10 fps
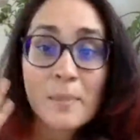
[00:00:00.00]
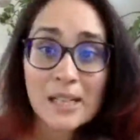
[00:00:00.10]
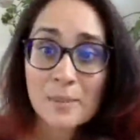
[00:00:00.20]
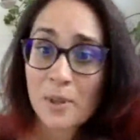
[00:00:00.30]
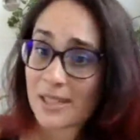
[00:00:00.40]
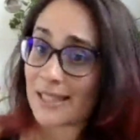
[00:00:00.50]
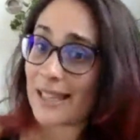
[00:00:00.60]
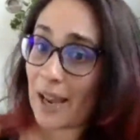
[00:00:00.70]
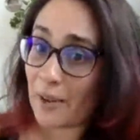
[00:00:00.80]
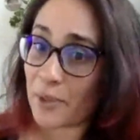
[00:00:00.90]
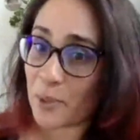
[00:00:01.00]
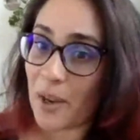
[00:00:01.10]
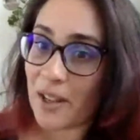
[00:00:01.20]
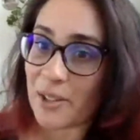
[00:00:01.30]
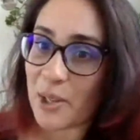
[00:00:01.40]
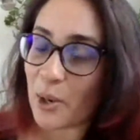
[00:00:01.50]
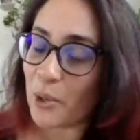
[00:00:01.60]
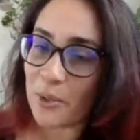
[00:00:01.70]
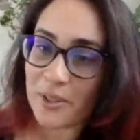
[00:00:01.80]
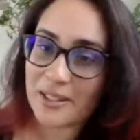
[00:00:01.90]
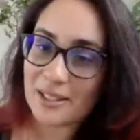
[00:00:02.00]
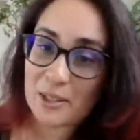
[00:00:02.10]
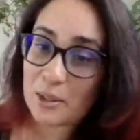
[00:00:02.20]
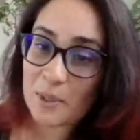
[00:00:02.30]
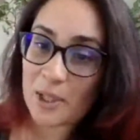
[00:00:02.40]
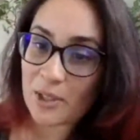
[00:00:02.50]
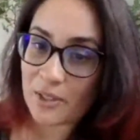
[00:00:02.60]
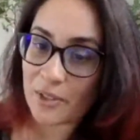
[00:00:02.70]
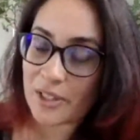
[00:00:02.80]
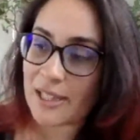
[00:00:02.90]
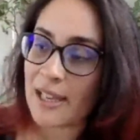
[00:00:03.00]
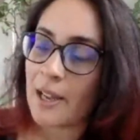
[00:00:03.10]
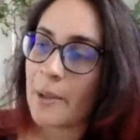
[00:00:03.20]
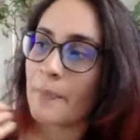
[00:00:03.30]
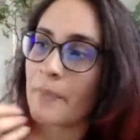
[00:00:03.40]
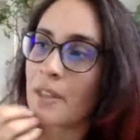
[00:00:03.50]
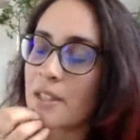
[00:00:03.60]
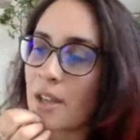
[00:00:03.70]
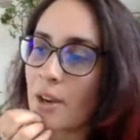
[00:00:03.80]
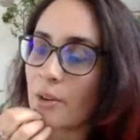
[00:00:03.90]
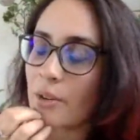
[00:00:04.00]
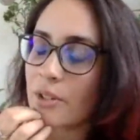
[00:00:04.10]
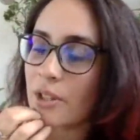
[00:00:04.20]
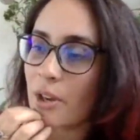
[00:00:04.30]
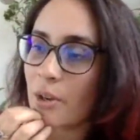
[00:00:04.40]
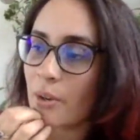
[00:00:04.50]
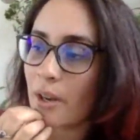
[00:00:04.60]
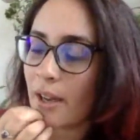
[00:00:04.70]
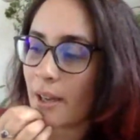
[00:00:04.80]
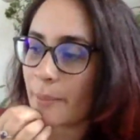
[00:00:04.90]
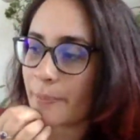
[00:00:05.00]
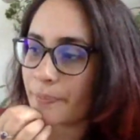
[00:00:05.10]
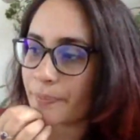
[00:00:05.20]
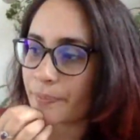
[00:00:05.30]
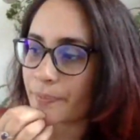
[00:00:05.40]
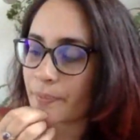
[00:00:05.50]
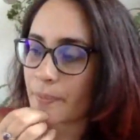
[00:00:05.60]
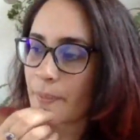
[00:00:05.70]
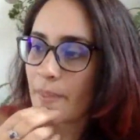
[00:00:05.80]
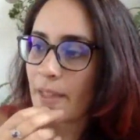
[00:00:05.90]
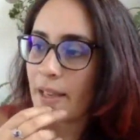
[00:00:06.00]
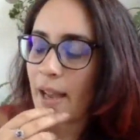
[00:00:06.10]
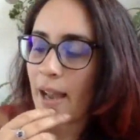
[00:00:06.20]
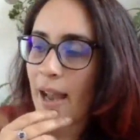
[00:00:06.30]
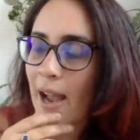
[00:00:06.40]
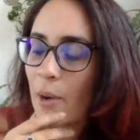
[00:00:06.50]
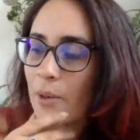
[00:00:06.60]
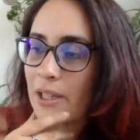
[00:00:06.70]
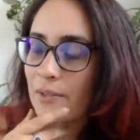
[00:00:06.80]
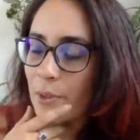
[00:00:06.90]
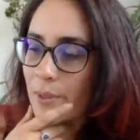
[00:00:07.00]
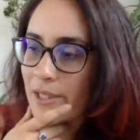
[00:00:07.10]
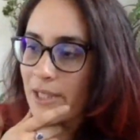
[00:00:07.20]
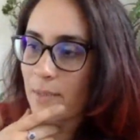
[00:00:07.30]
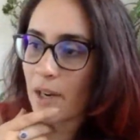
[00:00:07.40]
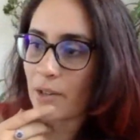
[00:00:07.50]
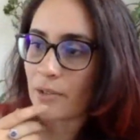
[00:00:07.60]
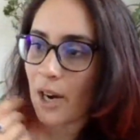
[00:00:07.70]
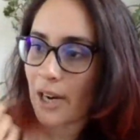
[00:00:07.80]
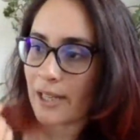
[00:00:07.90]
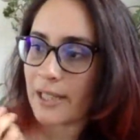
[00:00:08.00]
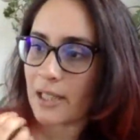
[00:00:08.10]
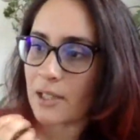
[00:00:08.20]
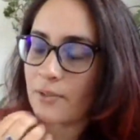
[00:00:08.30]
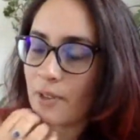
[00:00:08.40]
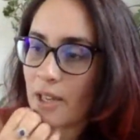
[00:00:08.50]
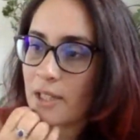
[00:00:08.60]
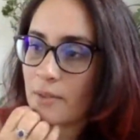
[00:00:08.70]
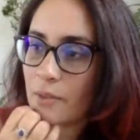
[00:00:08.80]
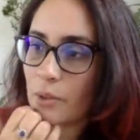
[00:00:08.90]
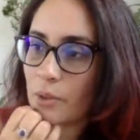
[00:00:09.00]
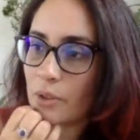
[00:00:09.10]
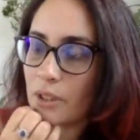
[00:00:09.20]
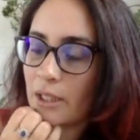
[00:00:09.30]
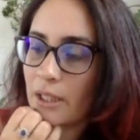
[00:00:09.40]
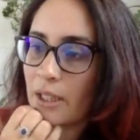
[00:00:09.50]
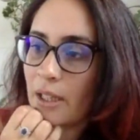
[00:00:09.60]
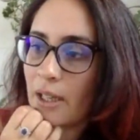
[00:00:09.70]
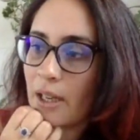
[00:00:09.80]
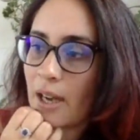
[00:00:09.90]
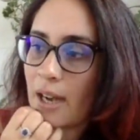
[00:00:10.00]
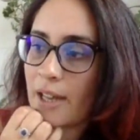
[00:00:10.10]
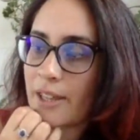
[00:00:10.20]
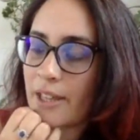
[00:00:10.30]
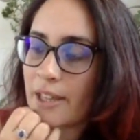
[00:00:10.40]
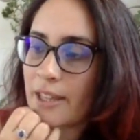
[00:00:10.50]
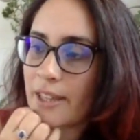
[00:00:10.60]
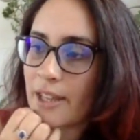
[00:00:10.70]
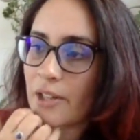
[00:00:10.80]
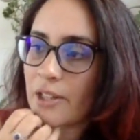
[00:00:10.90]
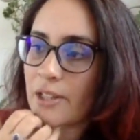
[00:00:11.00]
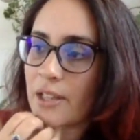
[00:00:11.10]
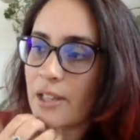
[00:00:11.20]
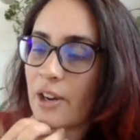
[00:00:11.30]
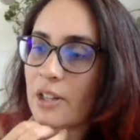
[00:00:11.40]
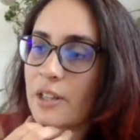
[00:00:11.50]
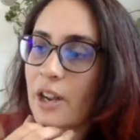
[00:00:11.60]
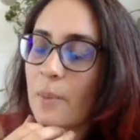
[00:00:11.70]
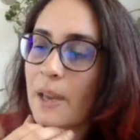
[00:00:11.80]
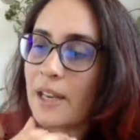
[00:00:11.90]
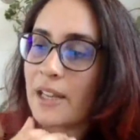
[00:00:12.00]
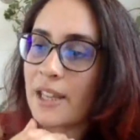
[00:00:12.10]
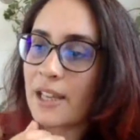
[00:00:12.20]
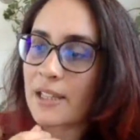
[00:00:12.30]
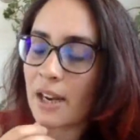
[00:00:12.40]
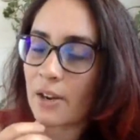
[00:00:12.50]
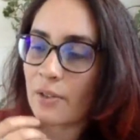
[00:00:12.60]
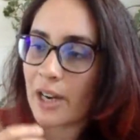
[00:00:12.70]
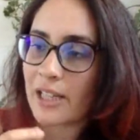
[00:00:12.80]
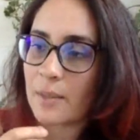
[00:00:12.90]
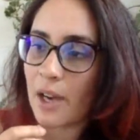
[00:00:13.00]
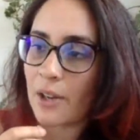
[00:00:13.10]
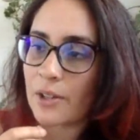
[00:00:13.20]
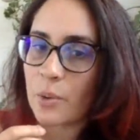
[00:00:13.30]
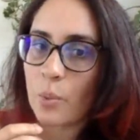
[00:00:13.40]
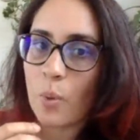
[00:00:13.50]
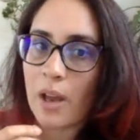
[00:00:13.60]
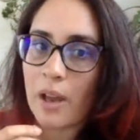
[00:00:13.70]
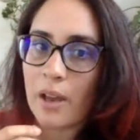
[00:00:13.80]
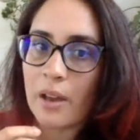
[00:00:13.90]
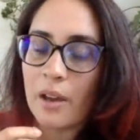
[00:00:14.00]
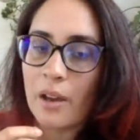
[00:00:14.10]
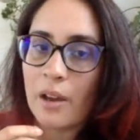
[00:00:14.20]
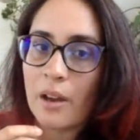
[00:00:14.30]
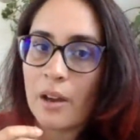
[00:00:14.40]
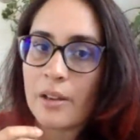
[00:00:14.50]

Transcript: but that's my experience in life as well. So it should be no difference. So, so, um, how it influences my writing is first of all, I think that there is there is there are many things that I write about where